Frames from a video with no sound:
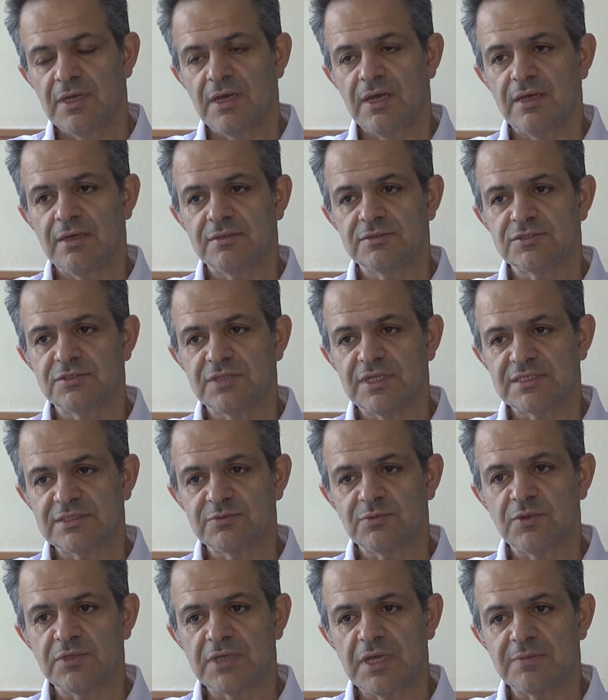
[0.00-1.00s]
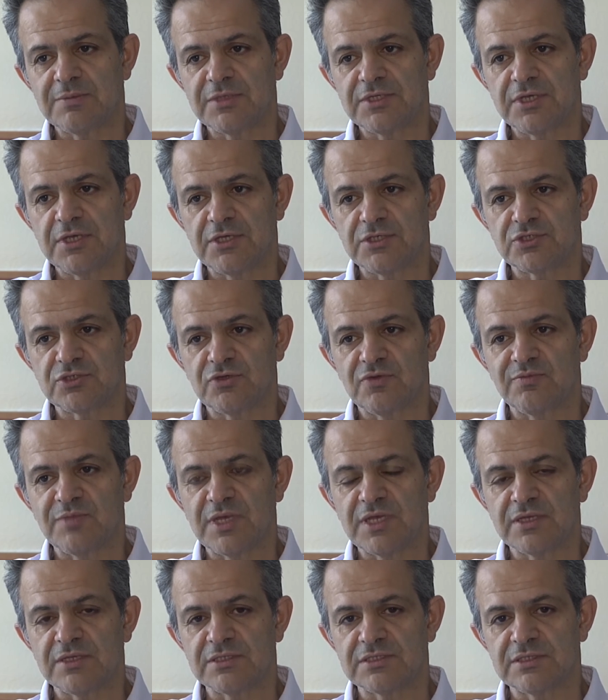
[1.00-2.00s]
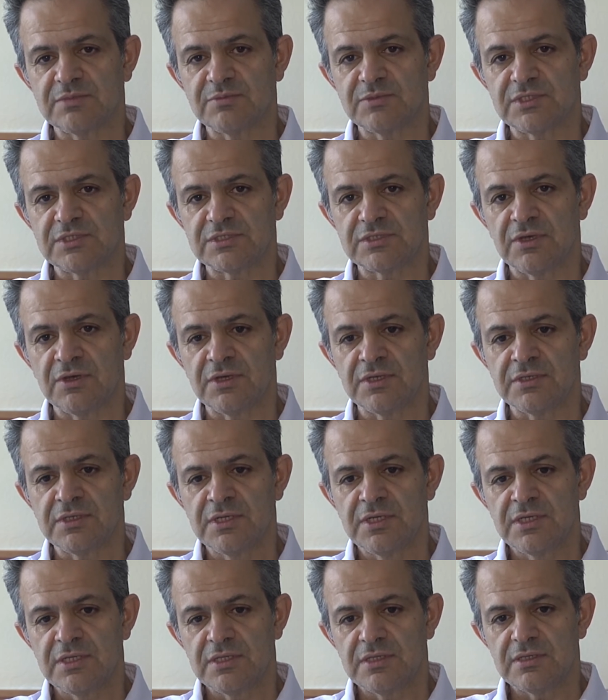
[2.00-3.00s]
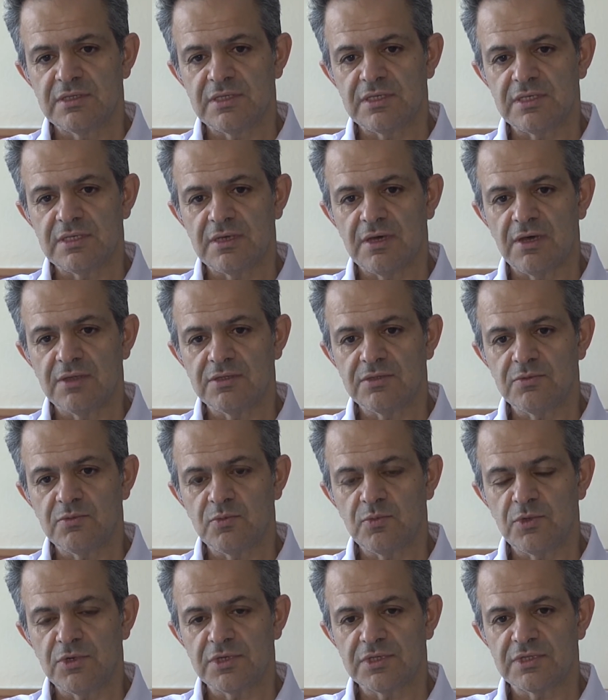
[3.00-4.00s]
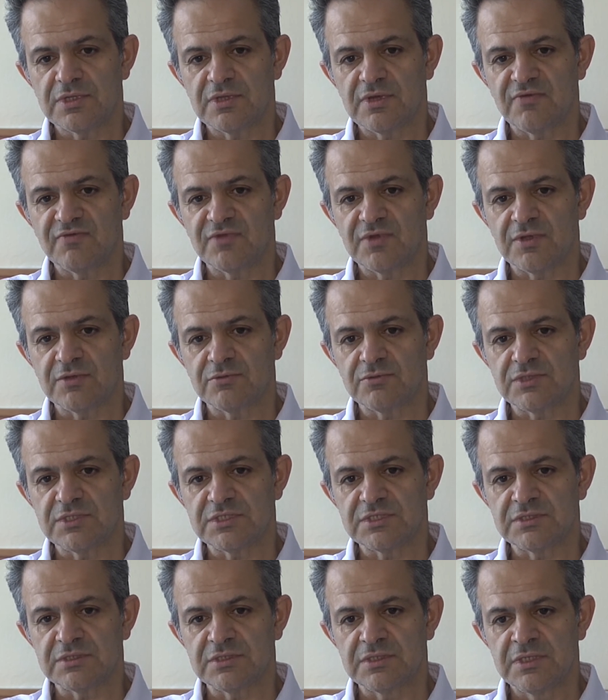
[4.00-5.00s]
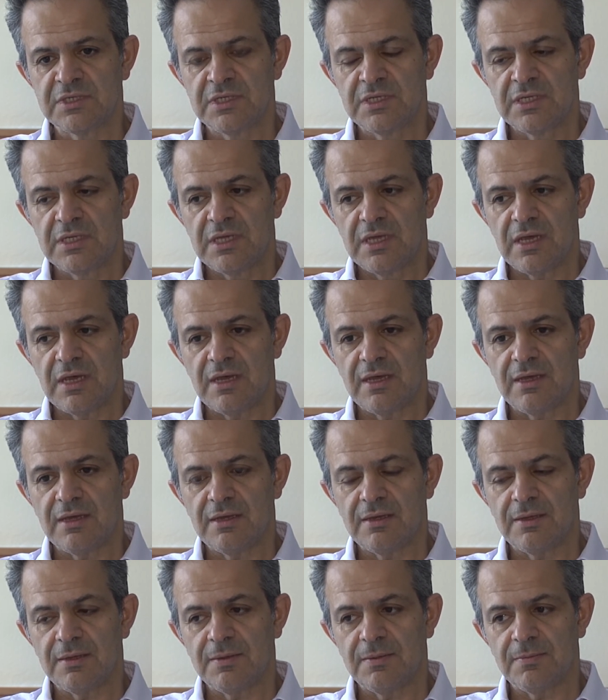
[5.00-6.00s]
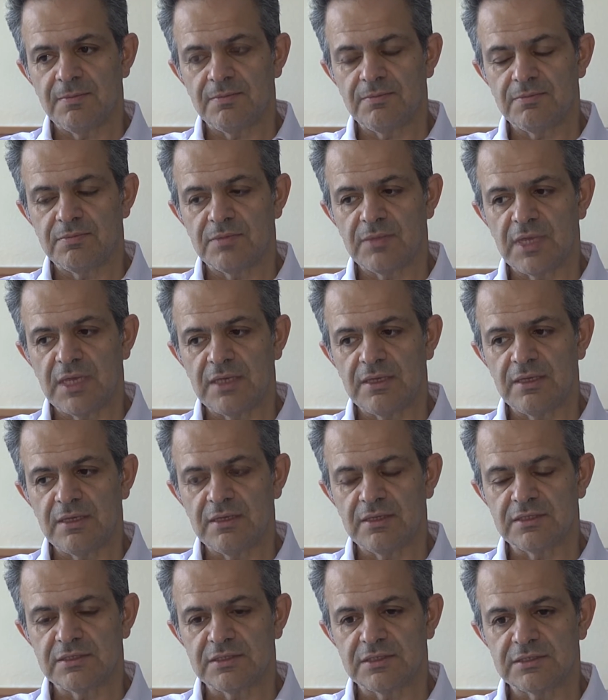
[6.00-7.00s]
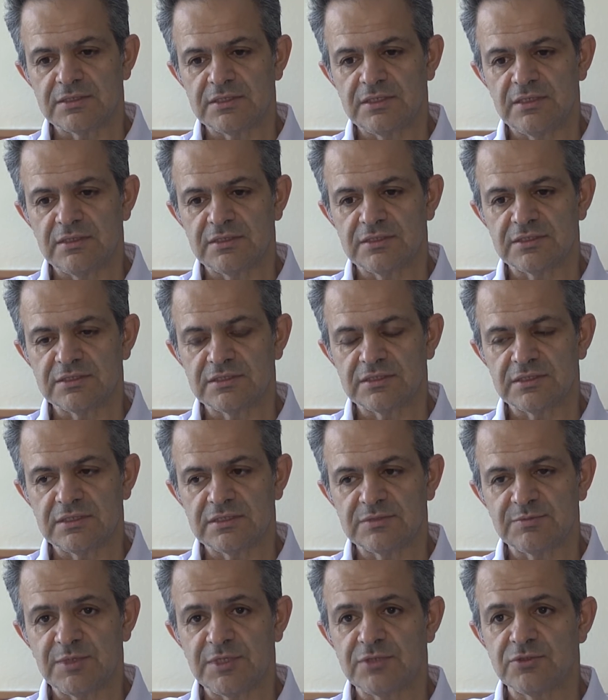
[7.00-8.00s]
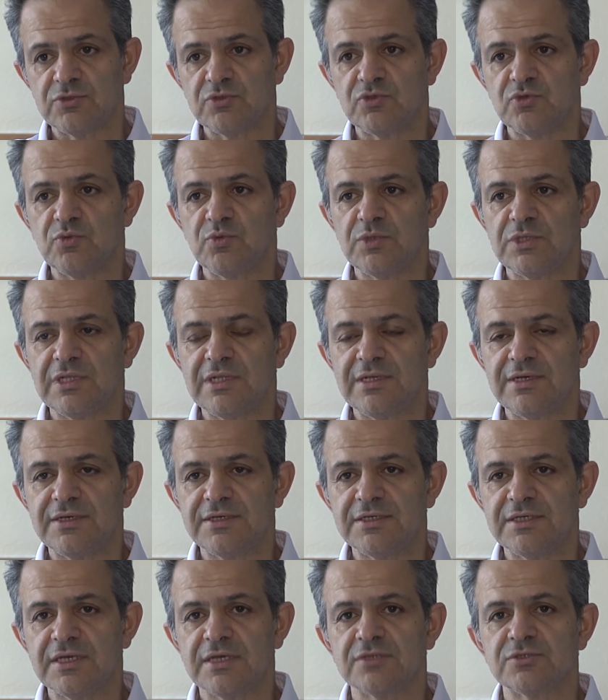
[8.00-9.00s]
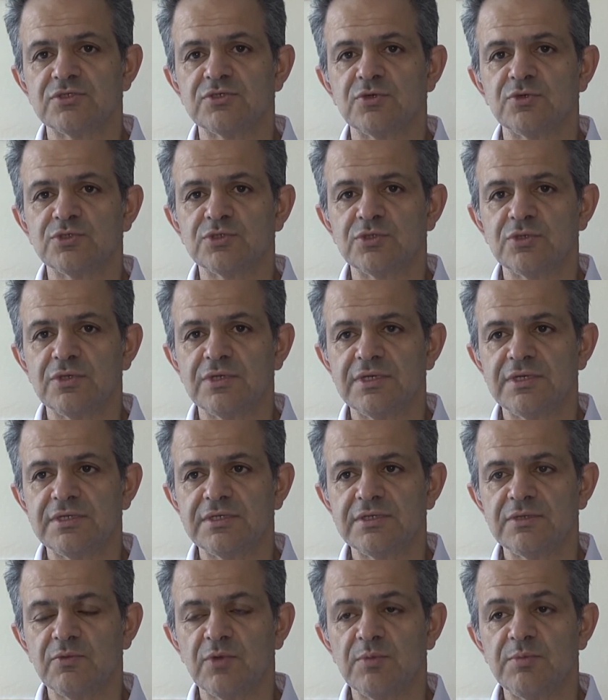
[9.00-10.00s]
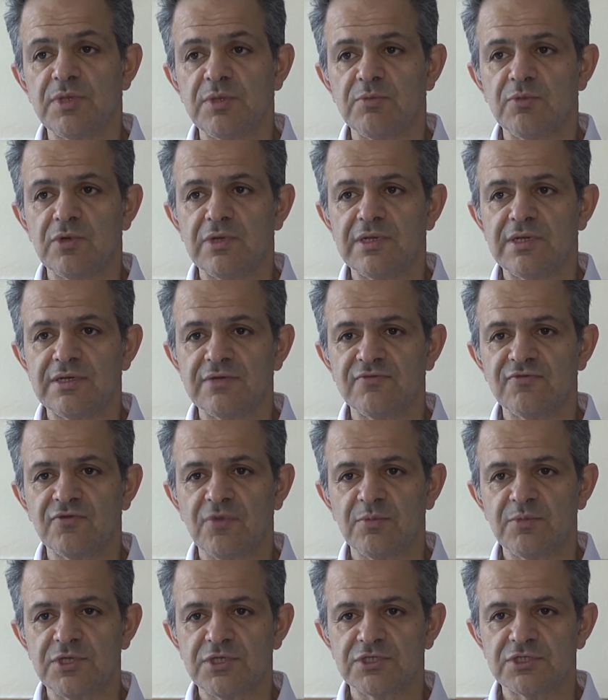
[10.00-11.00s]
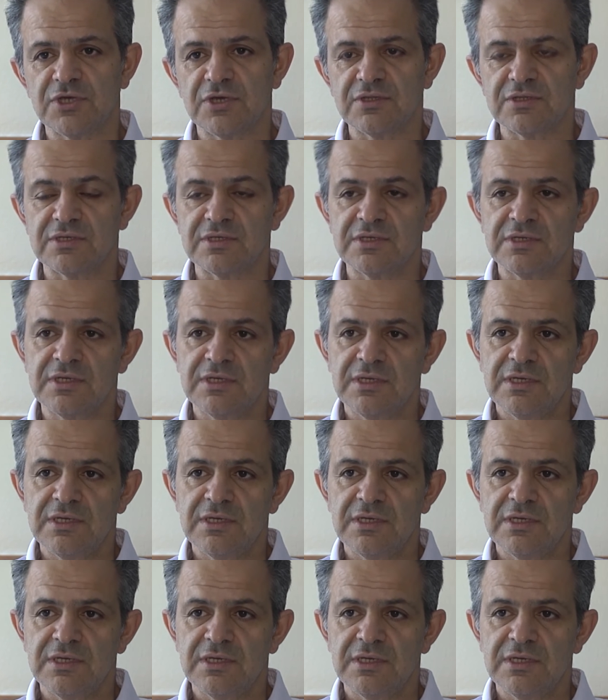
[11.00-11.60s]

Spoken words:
So that's one application of mechanism design. The other work that I've done recent years has been to do with learning and social learning, where people learn from each other.